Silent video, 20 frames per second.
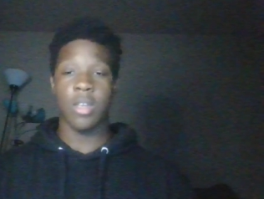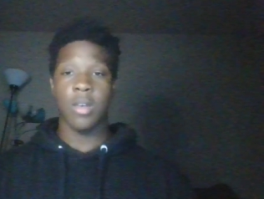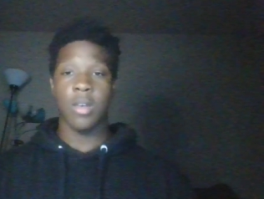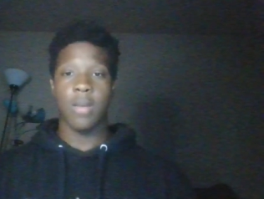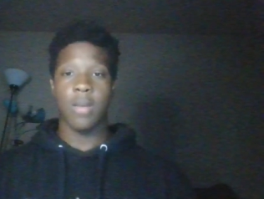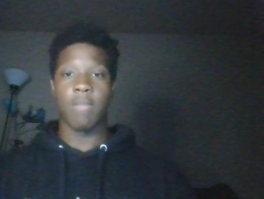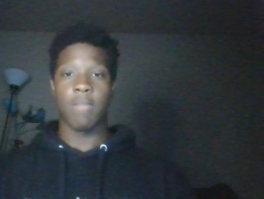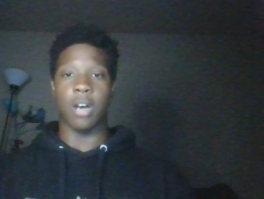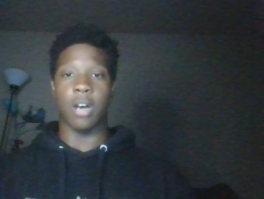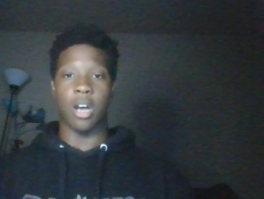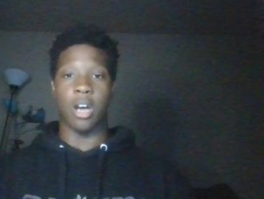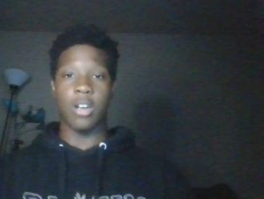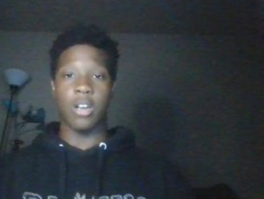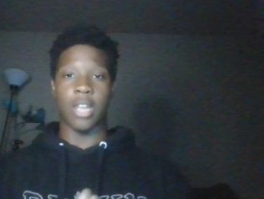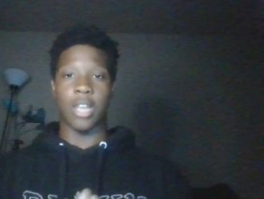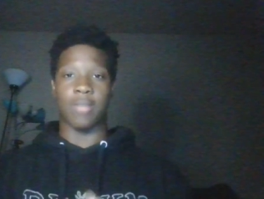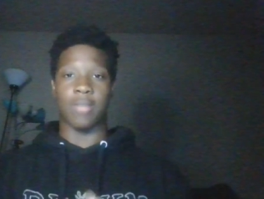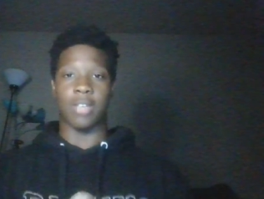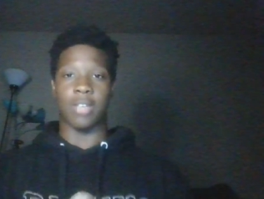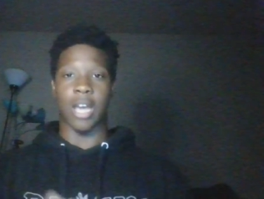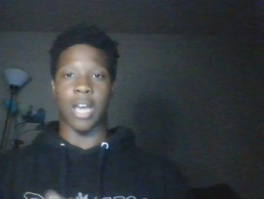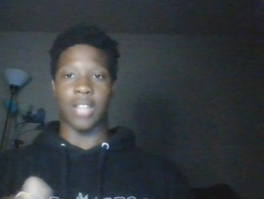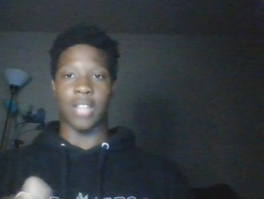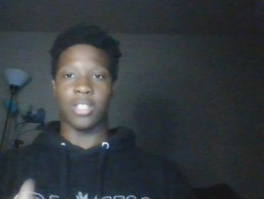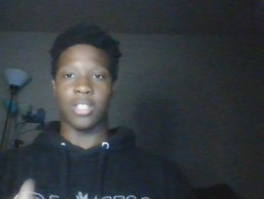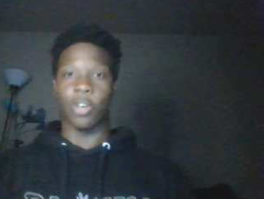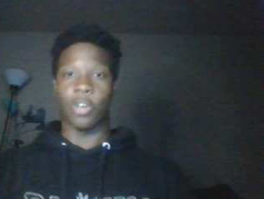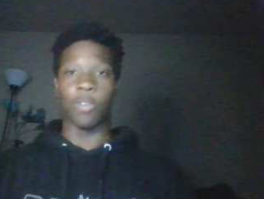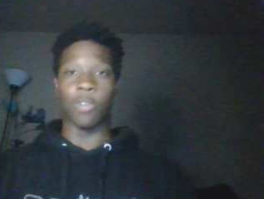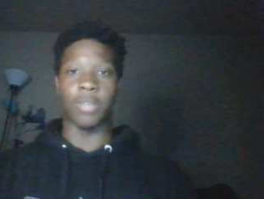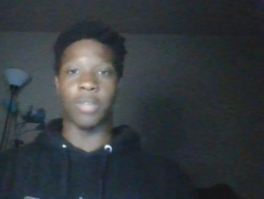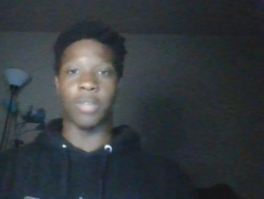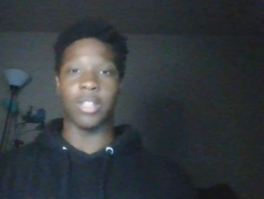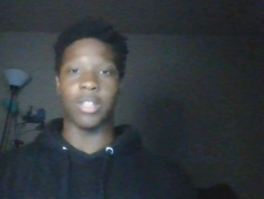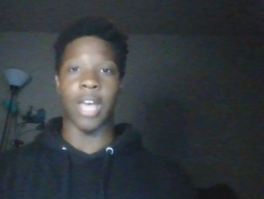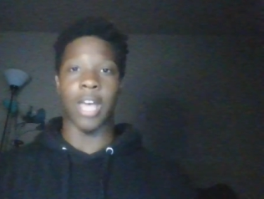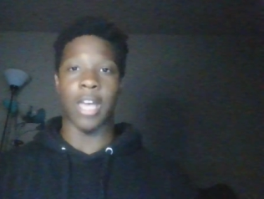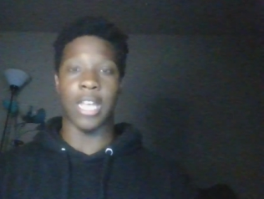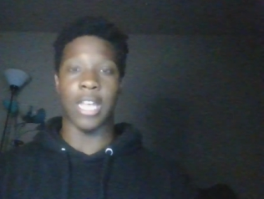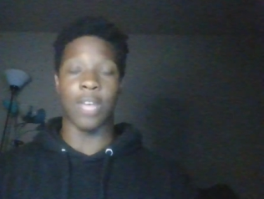but unnamed guy told me
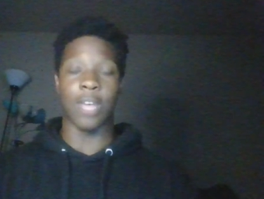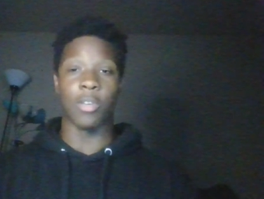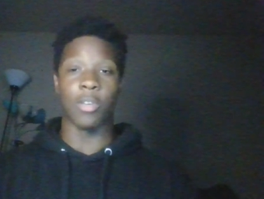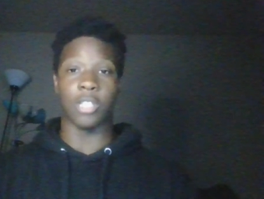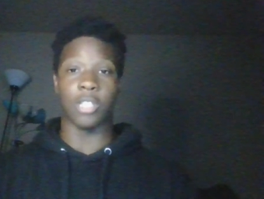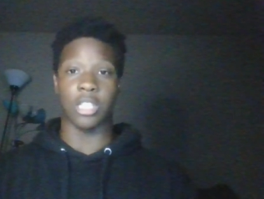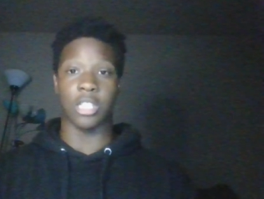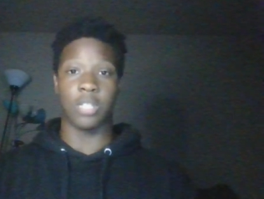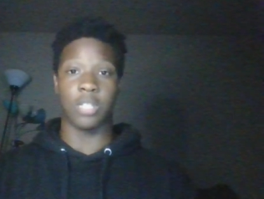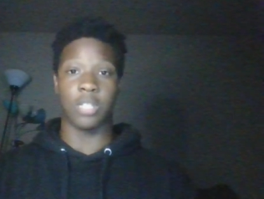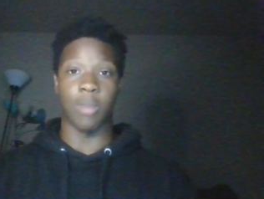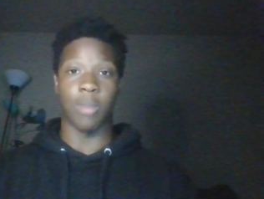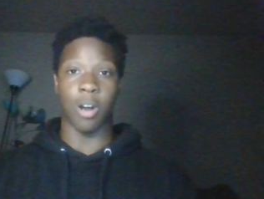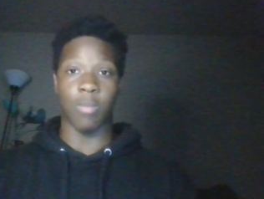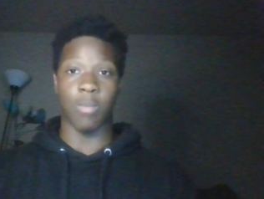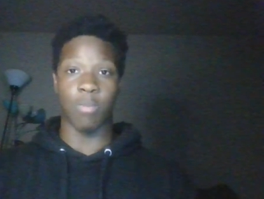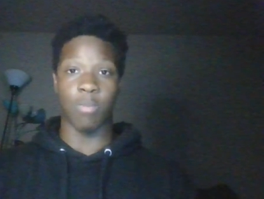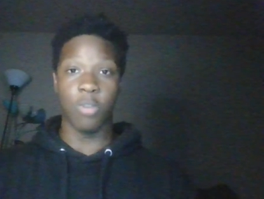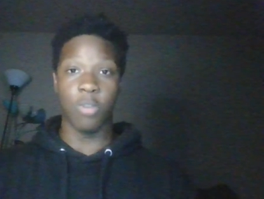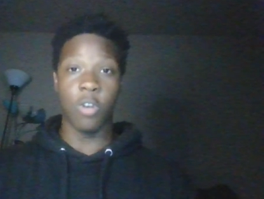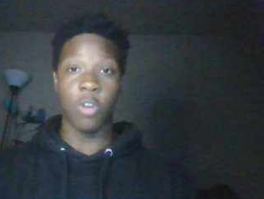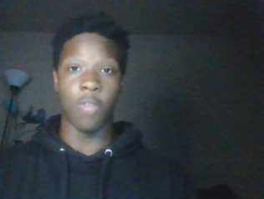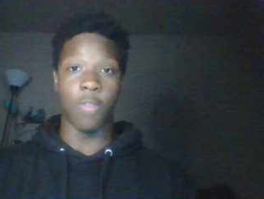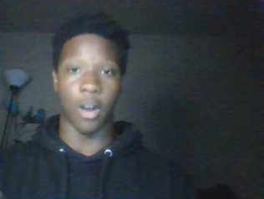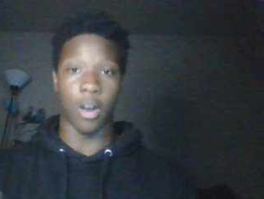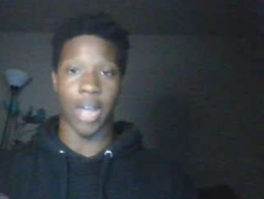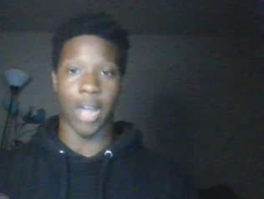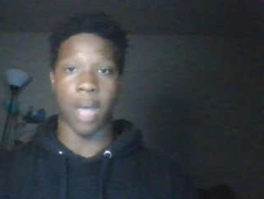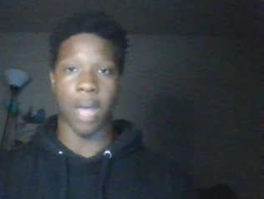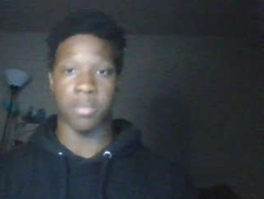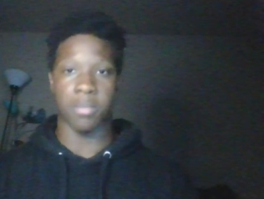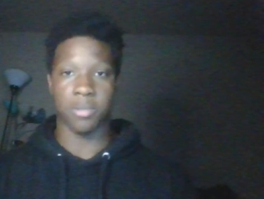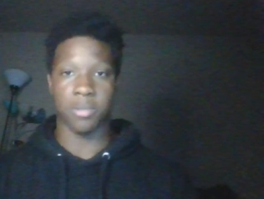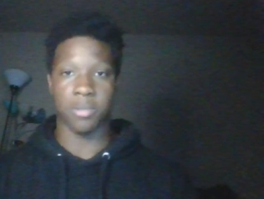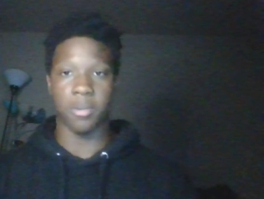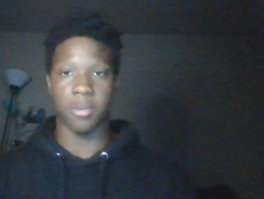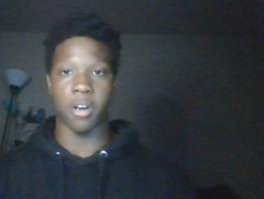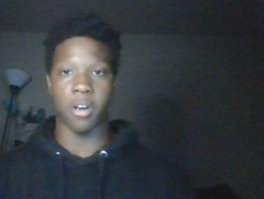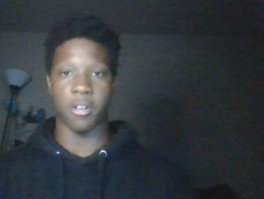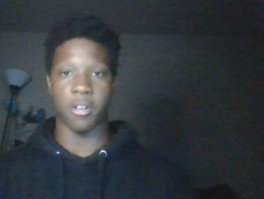that it was a smart move on Adam's
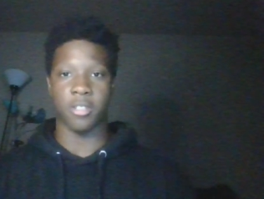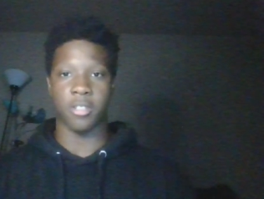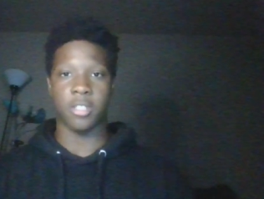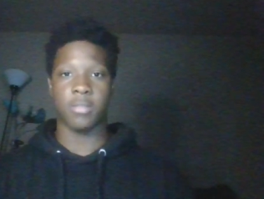part.